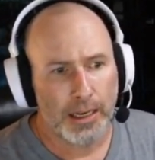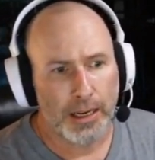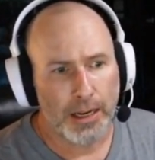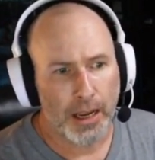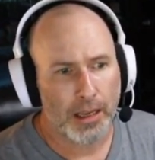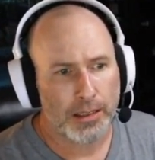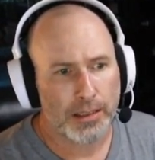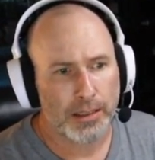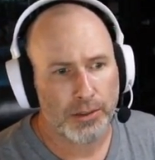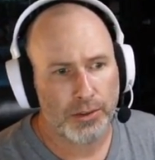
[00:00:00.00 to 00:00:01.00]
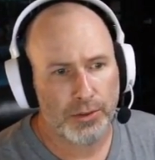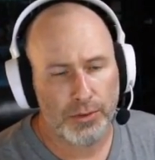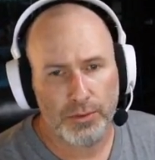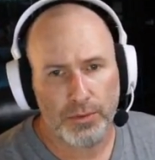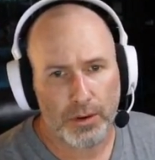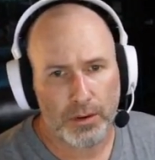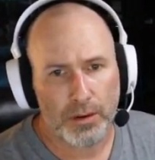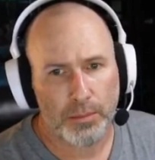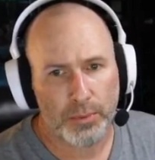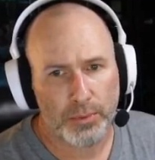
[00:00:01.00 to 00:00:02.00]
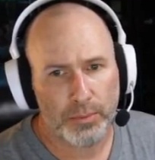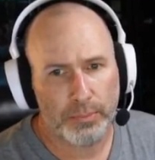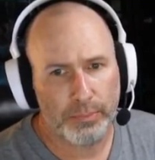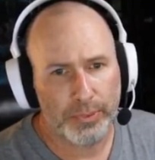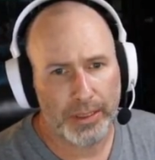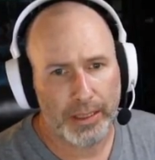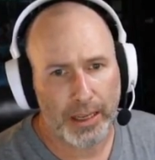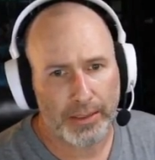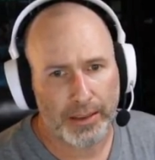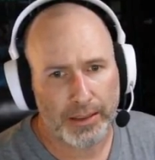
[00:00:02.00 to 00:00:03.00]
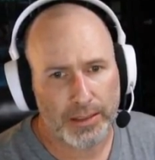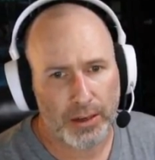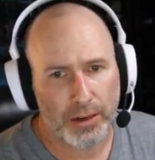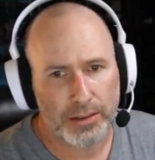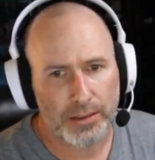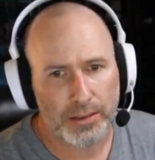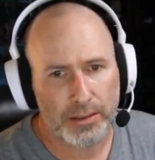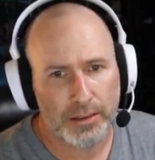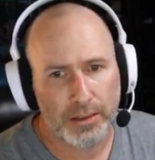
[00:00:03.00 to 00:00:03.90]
Not too horrible, but I think this hurts.